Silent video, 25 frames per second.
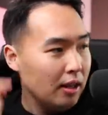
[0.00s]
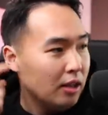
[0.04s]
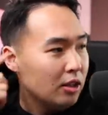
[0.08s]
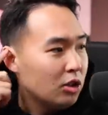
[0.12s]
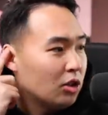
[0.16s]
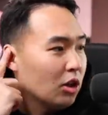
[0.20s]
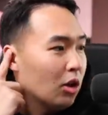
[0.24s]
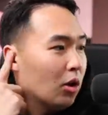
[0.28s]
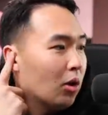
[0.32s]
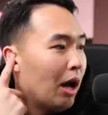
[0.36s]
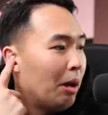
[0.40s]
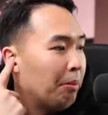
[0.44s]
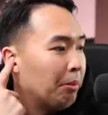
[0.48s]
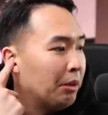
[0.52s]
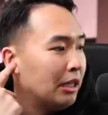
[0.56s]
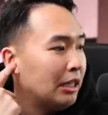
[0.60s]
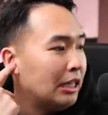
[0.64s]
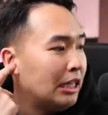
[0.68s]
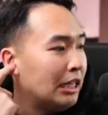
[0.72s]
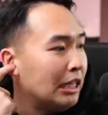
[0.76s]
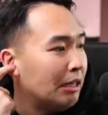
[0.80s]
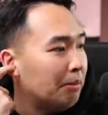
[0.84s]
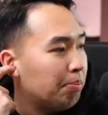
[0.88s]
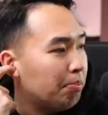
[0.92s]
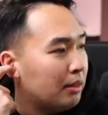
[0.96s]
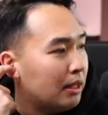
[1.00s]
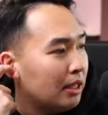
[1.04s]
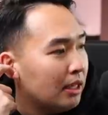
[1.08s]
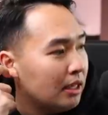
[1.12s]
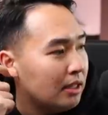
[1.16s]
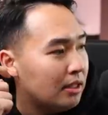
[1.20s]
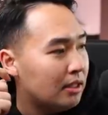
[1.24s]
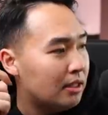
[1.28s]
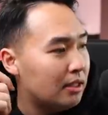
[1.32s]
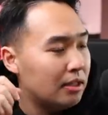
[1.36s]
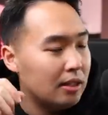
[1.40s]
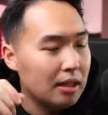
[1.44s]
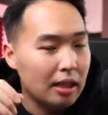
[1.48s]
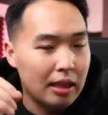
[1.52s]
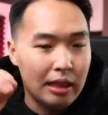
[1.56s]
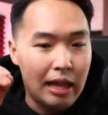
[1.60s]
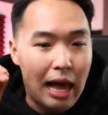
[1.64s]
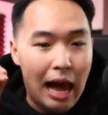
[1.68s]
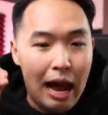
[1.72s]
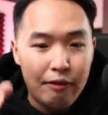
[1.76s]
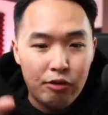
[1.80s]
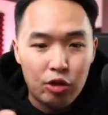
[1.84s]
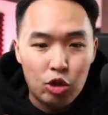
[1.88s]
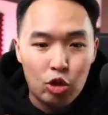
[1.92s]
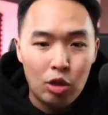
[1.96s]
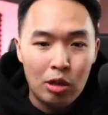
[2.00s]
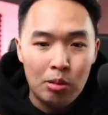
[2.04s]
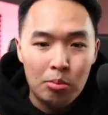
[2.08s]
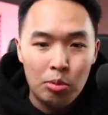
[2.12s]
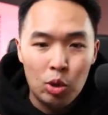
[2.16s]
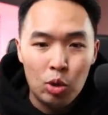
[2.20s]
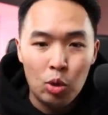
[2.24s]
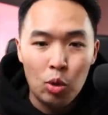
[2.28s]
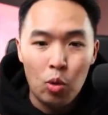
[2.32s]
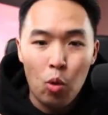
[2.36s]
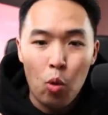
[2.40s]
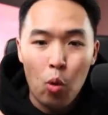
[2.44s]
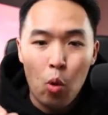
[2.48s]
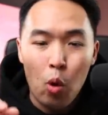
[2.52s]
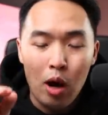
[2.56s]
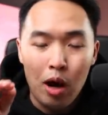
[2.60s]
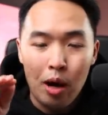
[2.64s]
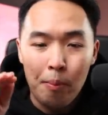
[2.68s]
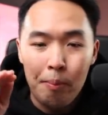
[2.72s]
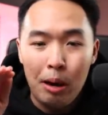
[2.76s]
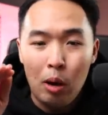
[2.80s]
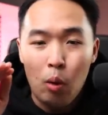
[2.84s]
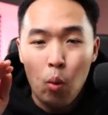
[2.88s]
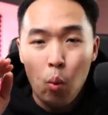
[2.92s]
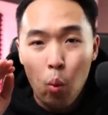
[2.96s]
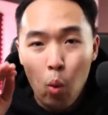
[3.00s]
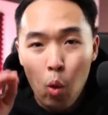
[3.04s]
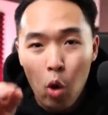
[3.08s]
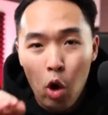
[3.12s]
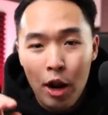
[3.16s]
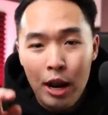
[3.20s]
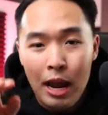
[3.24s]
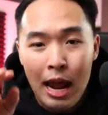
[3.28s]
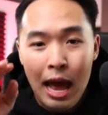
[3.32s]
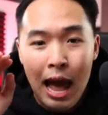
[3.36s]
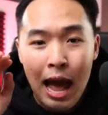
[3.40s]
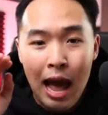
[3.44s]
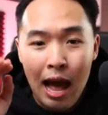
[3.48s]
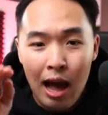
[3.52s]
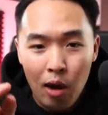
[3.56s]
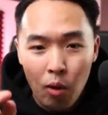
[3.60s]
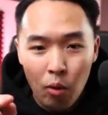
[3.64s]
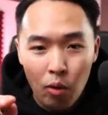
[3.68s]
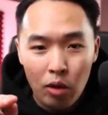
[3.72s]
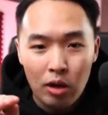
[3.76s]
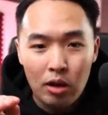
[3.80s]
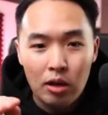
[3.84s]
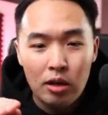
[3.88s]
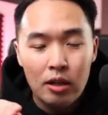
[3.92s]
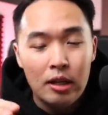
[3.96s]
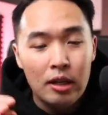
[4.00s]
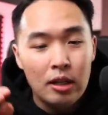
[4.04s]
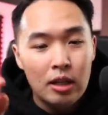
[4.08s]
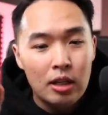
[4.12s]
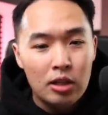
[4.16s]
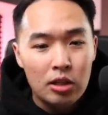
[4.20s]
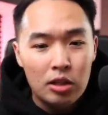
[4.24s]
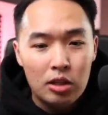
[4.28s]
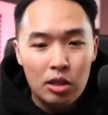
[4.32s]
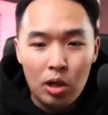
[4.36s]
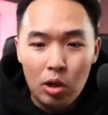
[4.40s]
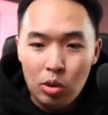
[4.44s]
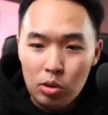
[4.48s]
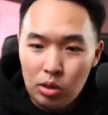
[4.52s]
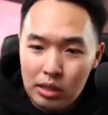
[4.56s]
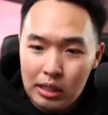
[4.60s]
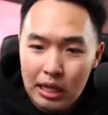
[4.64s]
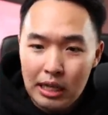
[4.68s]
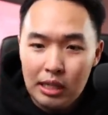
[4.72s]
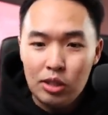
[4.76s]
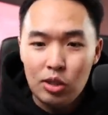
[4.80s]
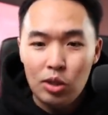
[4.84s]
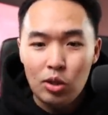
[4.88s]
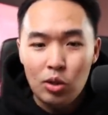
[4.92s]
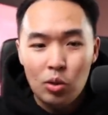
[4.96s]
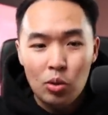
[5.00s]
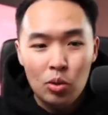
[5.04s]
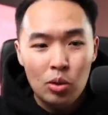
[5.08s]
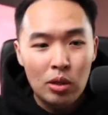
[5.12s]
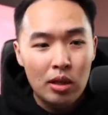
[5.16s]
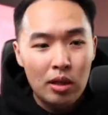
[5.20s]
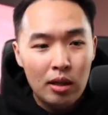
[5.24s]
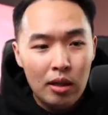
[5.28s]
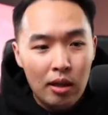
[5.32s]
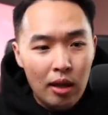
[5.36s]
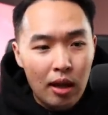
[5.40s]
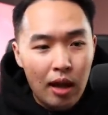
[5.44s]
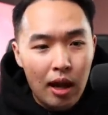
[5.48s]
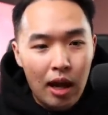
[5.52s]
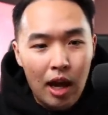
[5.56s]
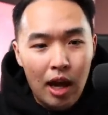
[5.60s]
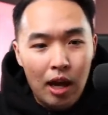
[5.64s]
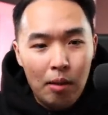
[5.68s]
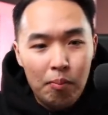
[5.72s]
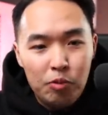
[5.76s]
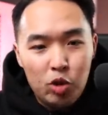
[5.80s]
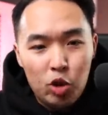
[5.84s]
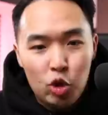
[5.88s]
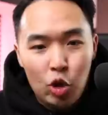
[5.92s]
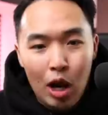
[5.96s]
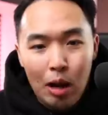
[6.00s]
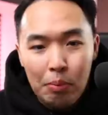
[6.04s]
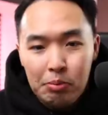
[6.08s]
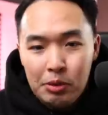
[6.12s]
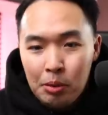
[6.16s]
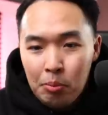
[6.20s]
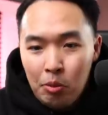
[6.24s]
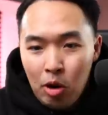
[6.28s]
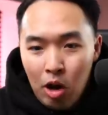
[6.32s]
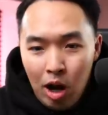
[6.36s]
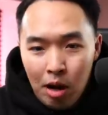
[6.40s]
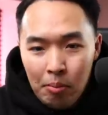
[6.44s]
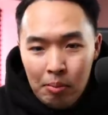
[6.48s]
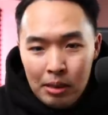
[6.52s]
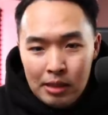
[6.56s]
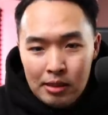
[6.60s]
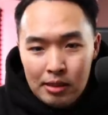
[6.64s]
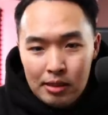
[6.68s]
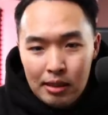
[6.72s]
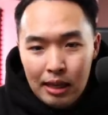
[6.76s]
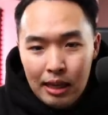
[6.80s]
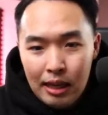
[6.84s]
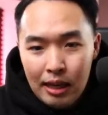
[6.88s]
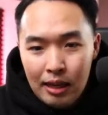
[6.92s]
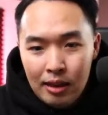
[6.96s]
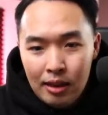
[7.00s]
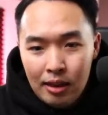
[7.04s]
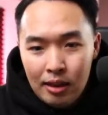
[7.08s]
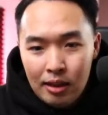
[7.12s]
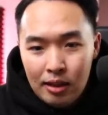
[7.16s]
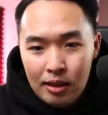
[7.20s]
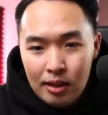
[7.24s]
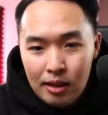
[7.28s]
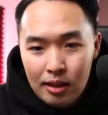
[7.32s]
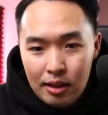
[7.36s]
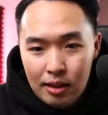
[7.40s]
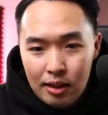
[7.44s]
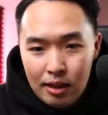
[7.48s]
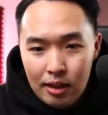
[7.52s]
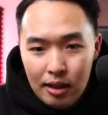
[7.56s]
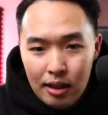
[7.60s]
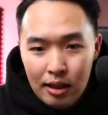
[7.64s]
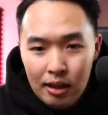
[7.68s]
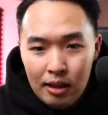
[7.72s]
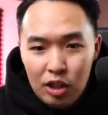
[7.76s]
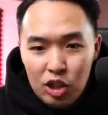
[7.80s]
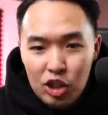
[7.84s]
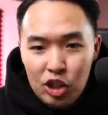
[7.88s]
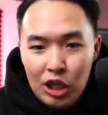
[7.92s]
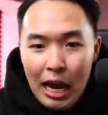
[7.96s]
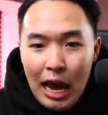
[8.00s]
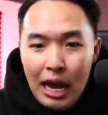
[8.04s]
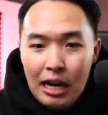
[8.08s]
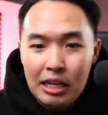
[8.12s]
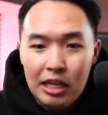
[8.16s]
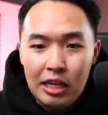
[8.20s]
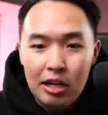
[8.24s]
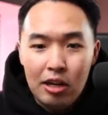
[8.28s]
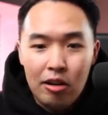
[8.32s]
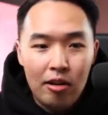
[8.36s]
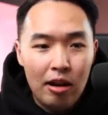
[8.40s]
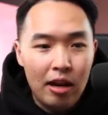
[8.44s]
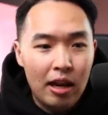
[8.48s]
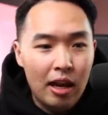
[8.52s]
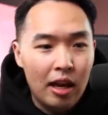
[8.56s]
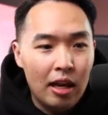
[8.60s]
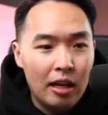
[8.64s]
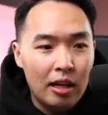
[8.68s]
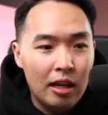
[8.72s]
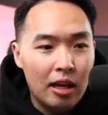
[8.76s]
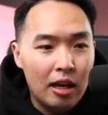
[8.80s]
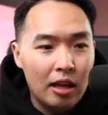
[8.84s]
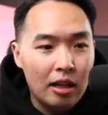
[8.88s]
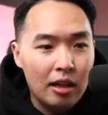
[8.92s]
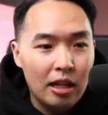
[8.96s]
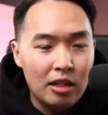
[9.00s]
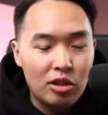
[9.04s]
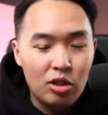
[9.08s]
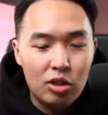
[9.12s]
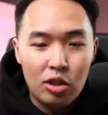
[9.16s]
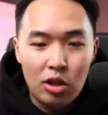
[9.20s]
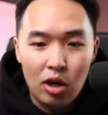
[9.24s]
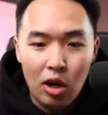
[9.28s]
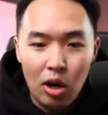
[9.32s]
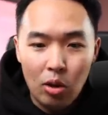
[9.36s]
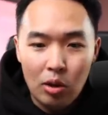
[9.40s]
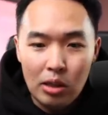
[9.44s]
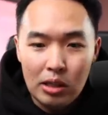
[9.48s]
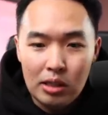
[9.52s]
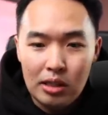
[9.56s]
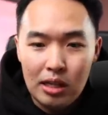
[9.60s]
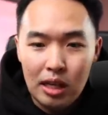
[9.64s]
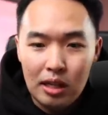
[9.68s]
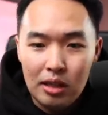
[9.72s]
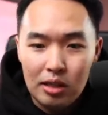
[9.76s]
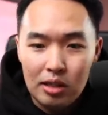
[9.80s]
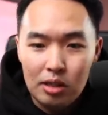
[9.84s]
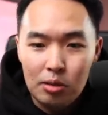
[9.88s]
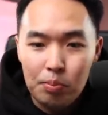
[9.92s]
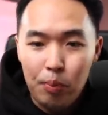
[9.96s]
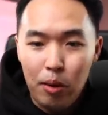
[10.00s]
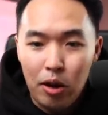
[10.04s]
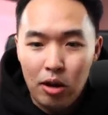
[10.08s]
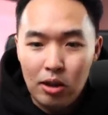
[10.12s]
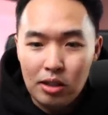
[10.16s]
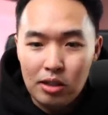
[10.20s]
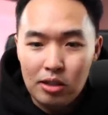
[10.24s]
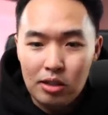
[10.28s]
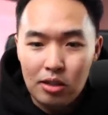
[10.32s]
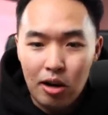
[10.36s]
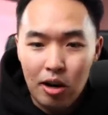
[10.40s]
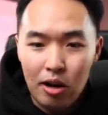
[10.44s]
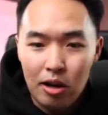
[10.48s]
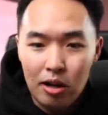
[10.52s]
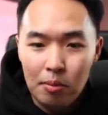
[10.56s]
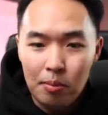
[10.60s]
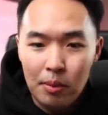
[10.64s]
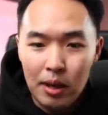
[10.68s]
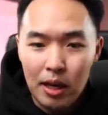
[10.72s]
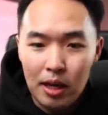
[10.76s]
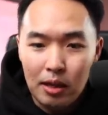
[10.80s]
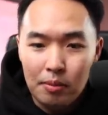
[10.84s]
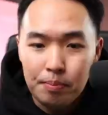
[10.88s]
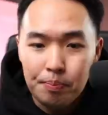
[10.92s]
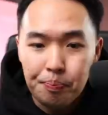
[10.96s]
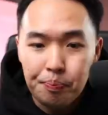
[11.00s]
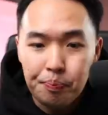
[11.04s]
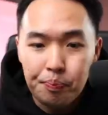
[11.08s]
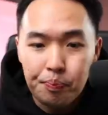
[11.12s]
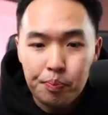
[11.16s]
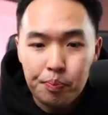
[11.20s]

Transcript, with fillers: So I'm going to keep this live stream to w- about one hour. So stay tuned. Um, drop some comments in the in the chat here, and uh, let's go. Let's get this party started, man.